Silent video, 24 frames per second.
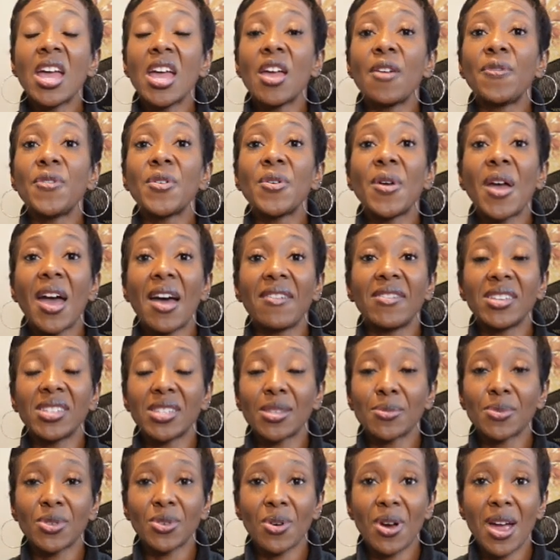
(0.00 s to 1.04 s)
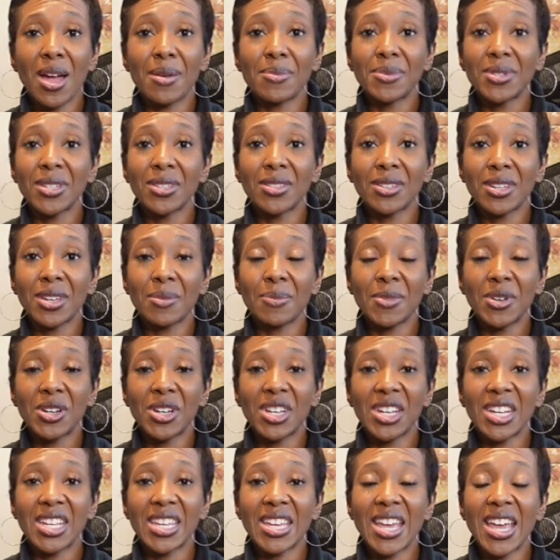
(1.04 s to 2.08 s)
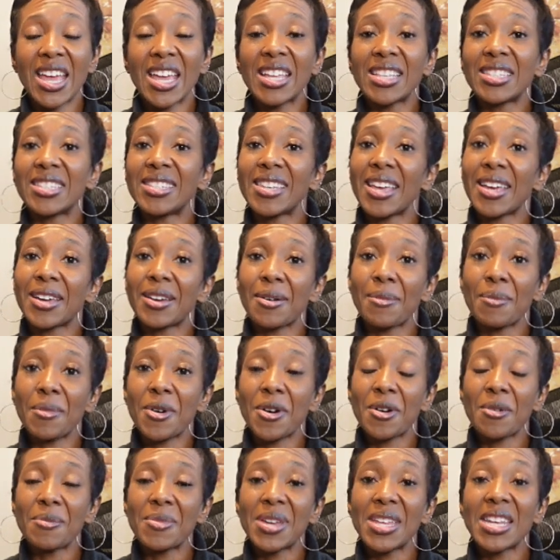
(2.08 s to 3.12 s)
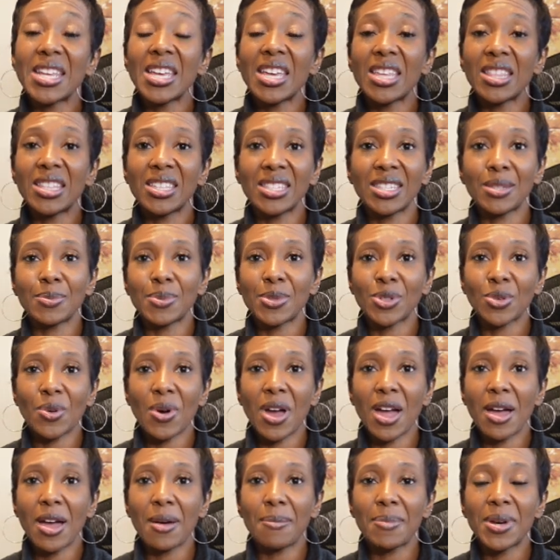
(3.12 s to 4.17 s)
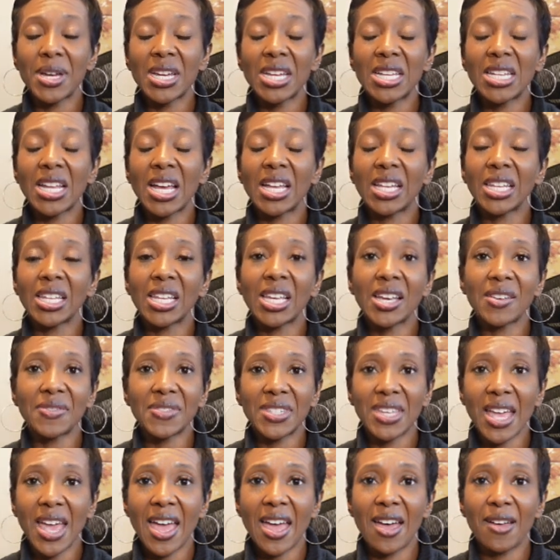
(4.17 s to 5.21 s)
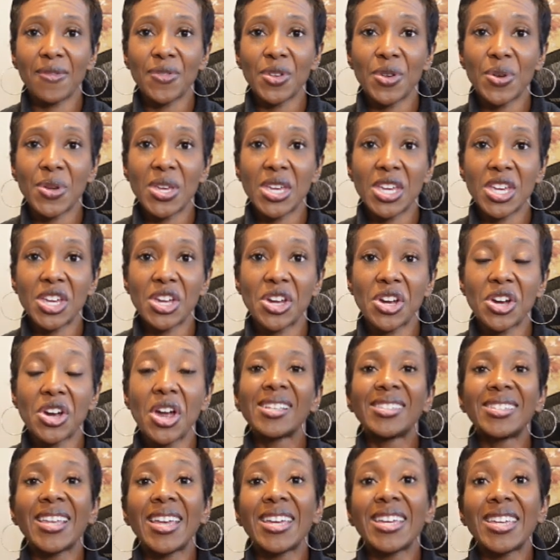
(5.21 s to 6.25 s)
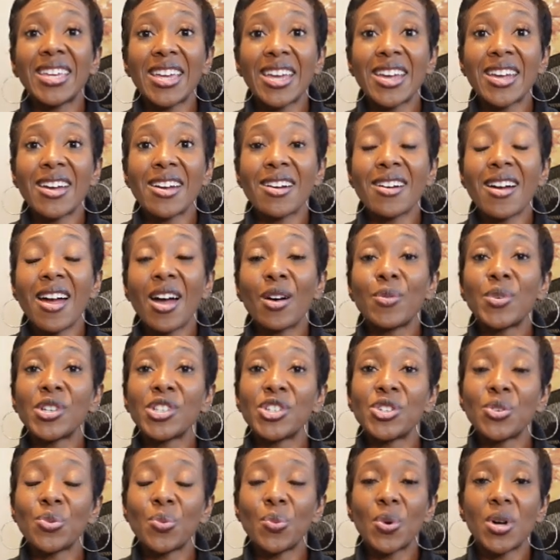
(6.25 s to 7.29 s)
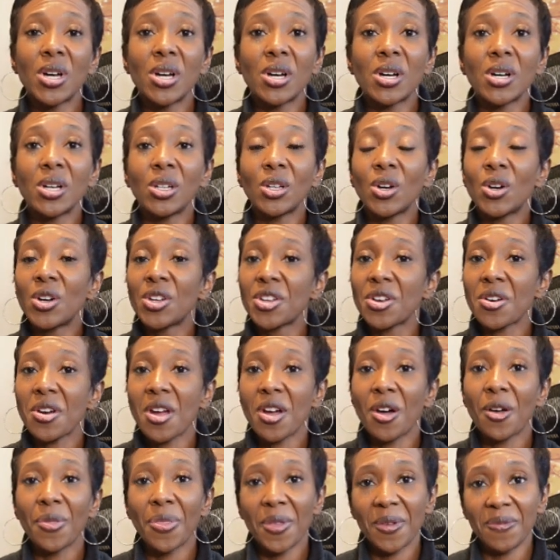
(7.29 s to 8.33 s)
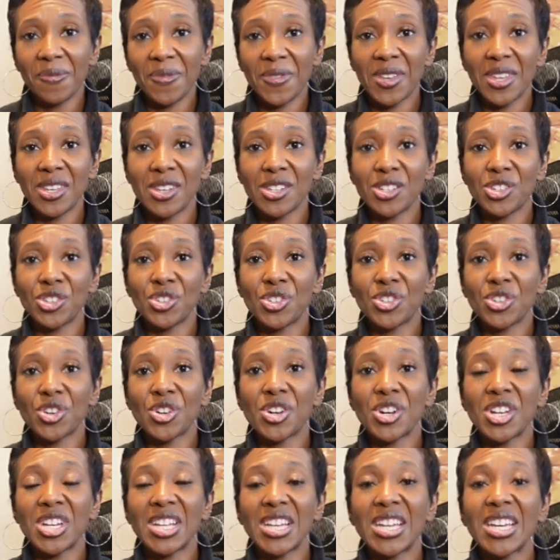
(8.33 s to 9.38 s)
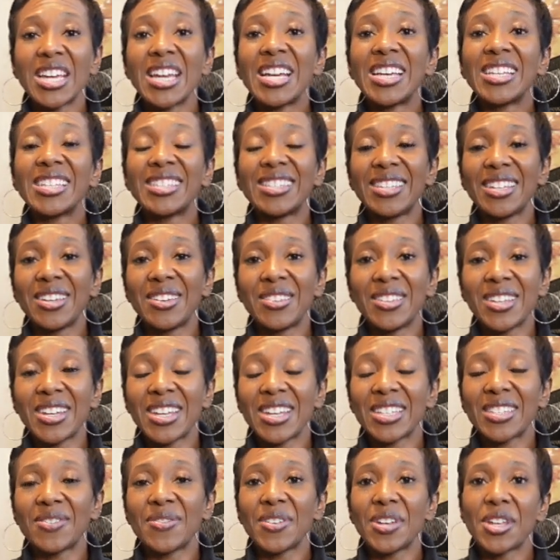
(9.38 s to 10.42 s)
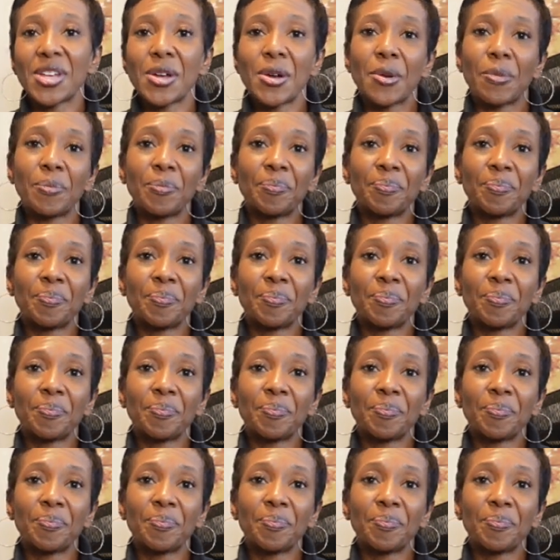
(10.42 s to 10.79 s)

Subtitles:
If you haven't subscribed to the community yet, take a moment, hit the subscribe button. I'd love to have you here. Take care. I wish you well on your health and fitness journey. See you in the next video.